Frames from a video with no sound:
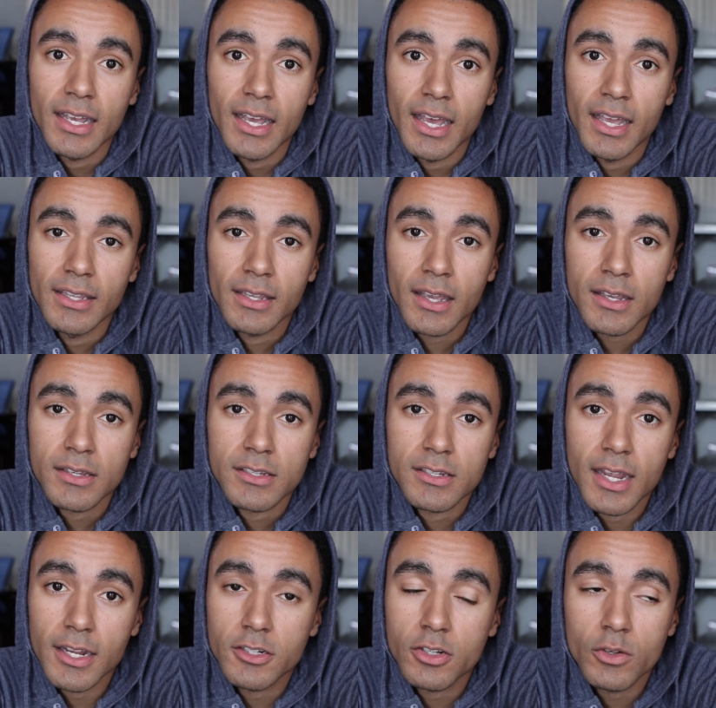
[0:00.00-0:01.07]
And yeah,
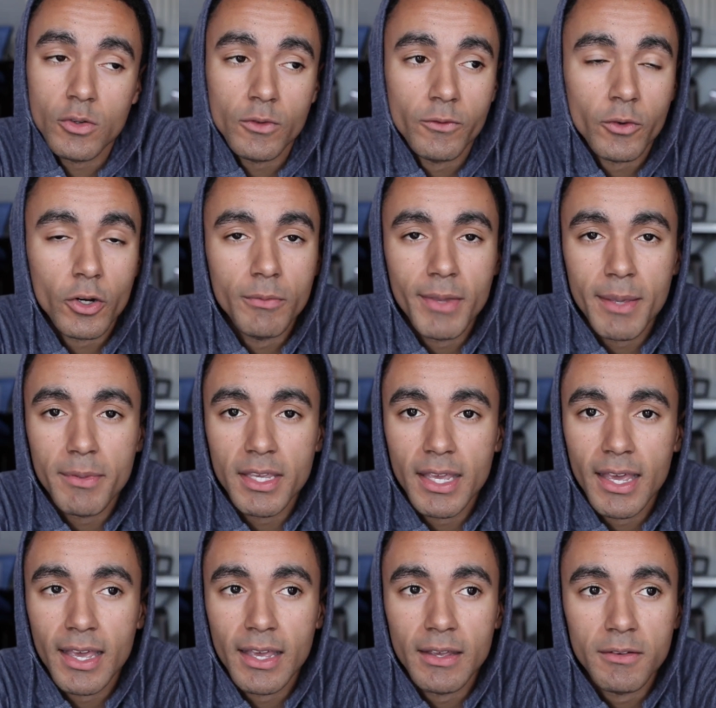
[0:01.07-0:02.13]
stay tuned for
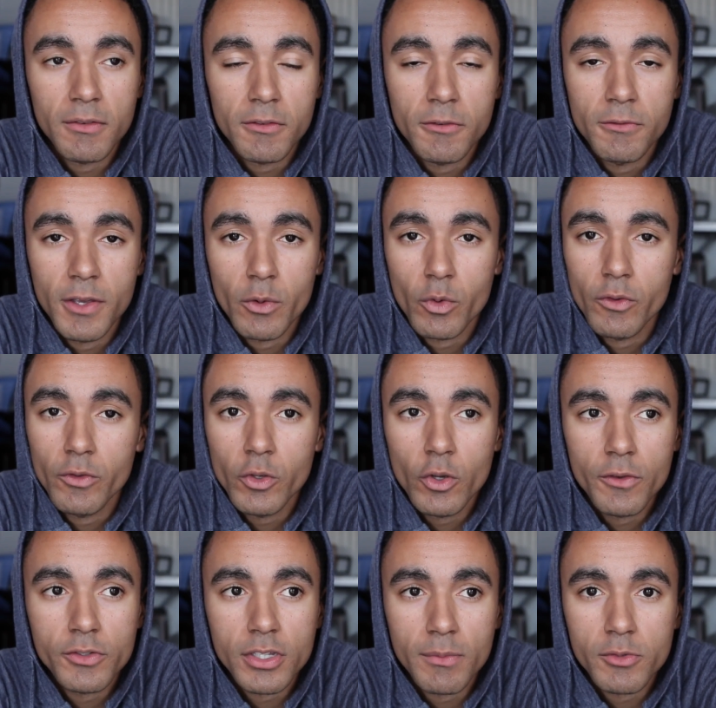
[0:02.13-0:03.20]
maybe a fit review
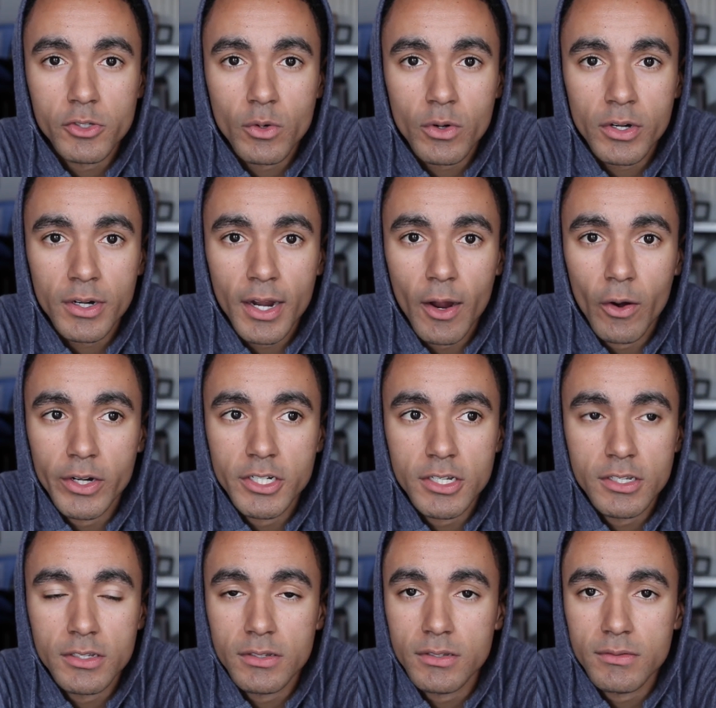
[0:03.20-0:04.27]
of some sort or
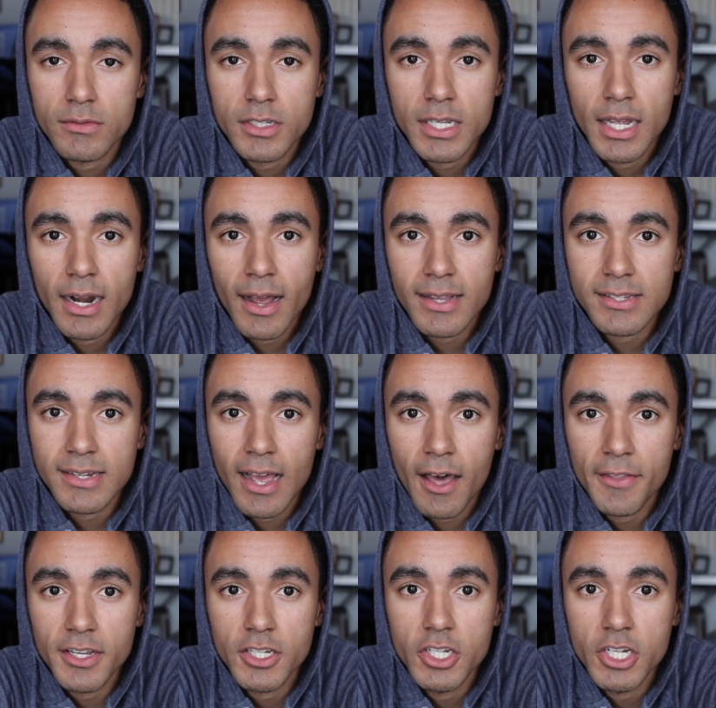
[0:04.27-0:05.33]
just seeing how I style these